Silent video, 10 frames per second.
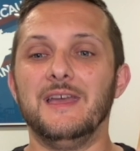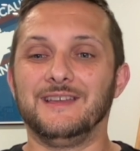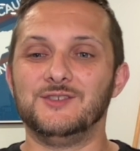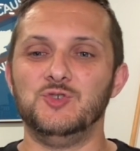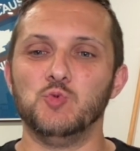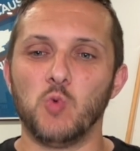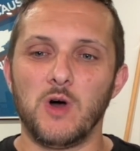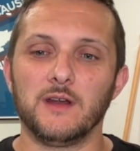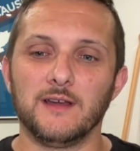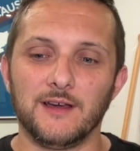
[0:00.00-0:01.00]
because you
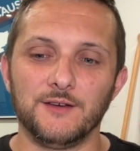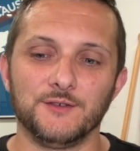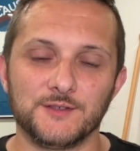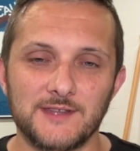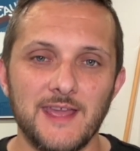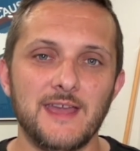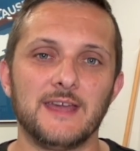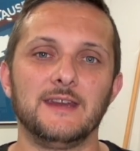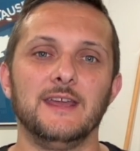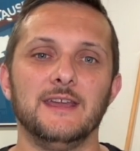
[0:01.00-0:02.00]
want to
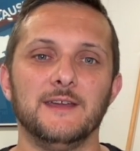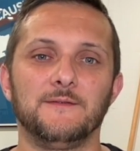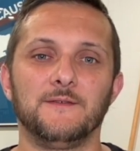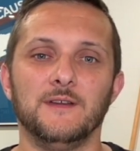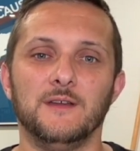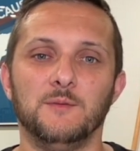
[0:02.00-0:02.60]
understand if,